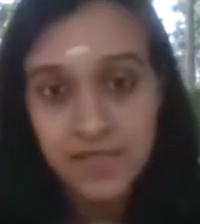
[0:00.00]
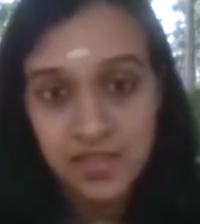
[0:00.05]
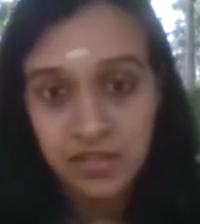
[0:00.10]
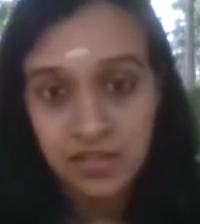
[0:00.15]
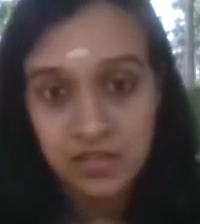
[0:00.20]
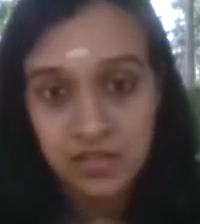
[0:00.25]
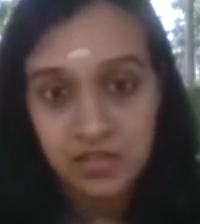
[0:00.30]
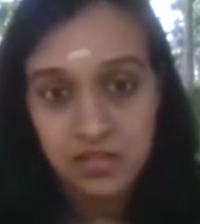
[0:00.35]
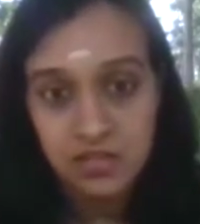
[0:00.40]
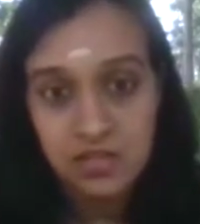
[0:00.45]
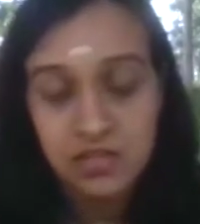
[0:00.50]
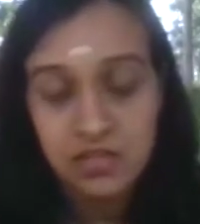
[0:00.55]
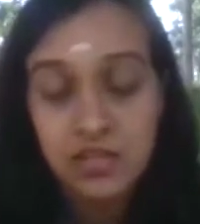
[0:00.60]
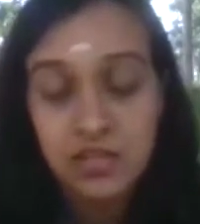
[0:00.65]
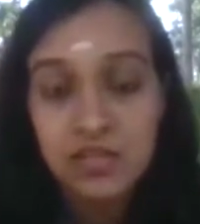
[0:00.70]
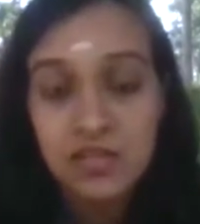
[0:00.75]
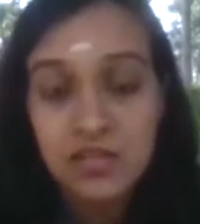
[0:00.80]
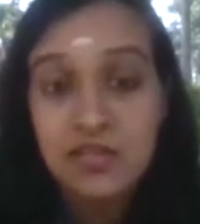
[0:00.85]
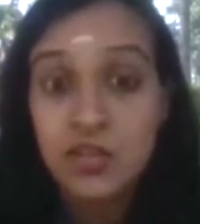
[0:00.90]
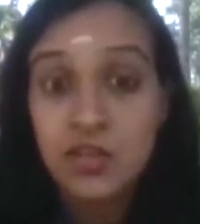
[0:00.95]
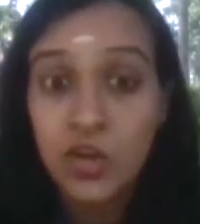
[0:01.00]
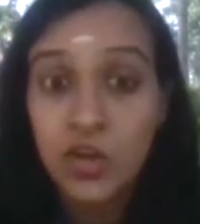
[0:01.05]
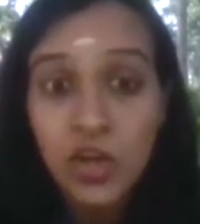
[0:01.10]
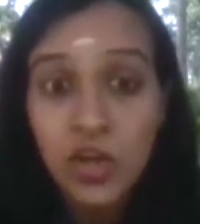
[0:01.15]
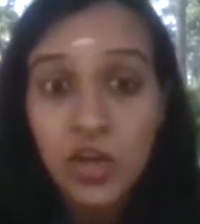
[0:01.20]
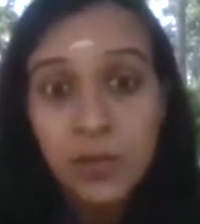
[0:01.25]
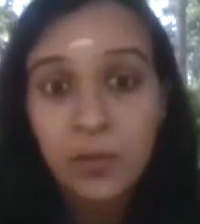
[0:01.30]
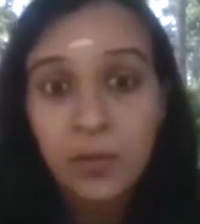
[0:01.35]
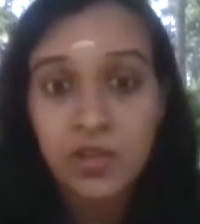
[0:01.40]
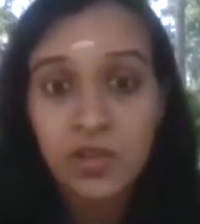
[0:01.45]
This is not
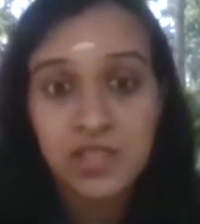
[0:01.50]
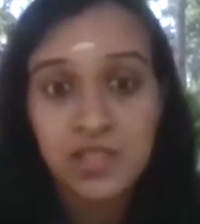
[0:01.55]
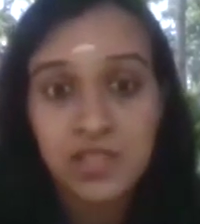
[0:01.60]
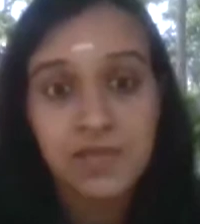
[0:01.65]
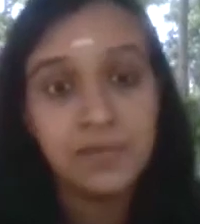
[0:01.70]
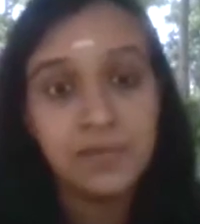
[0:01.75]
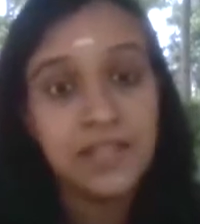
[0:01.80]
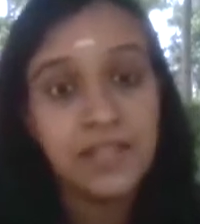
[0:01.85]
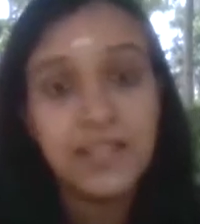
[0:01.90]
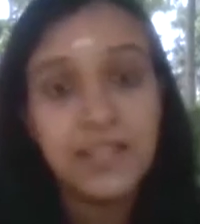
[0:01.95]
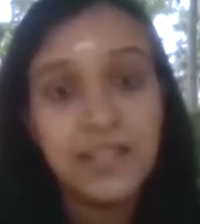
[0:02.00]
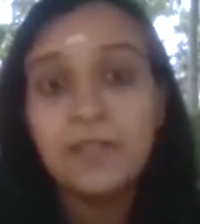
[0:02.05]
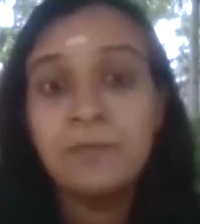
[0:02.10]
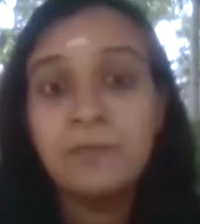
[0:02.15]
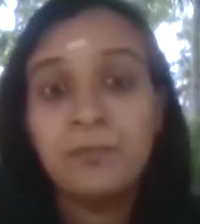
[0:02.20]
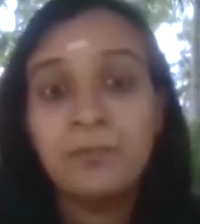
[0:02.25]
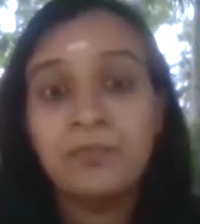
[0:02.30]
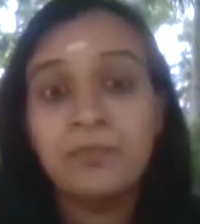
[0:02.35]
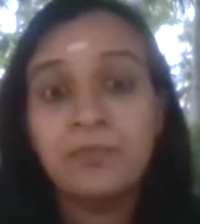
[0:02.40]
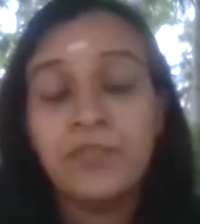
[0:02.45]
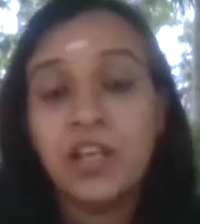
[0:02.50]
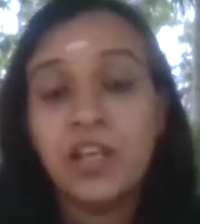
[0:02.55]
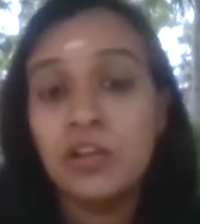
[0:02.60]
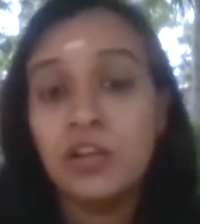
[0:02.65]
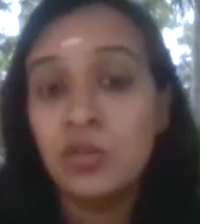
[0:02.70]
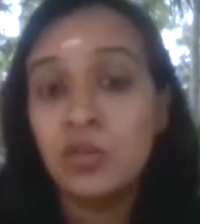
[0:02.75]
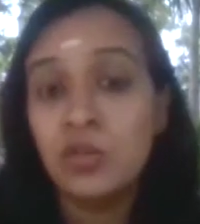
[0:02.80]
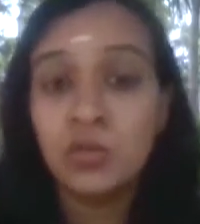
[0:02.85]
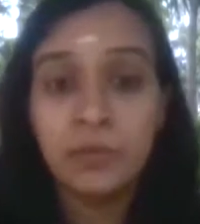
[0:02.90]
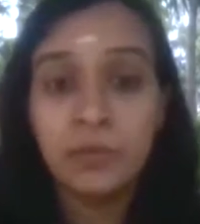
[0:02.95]
possible in load
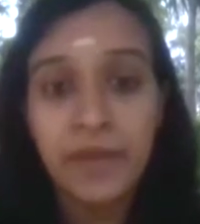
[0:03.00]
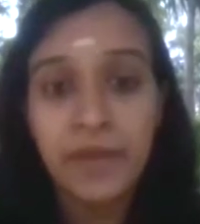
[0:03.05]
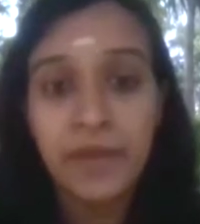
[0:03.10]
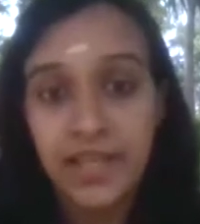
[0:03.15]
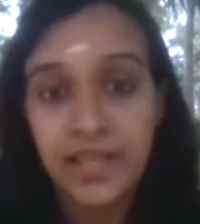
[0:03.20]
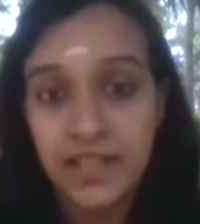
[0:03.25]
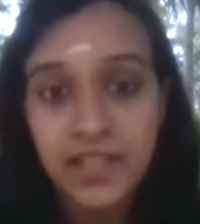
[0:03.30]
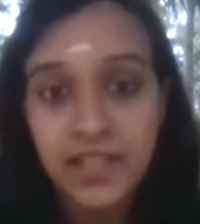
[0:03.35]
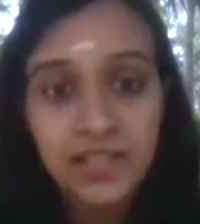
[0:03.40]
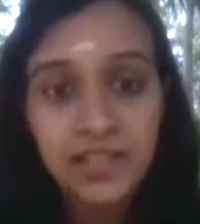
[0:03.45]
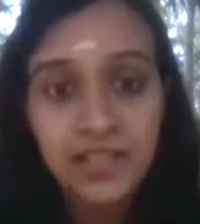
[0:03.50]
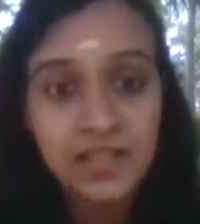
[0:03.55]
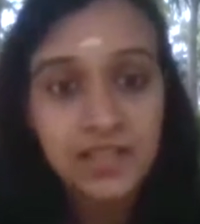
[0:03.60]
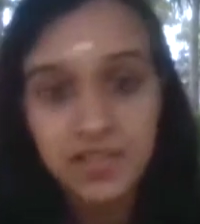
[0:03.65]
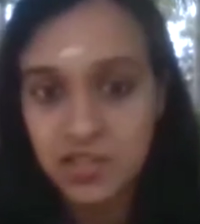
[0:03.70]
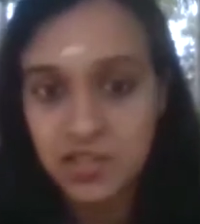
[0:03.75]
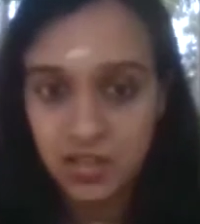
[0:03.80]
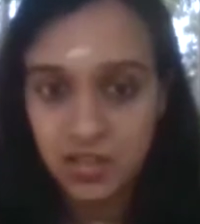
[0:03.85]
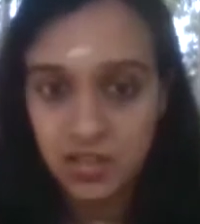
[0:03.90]
bearing structures.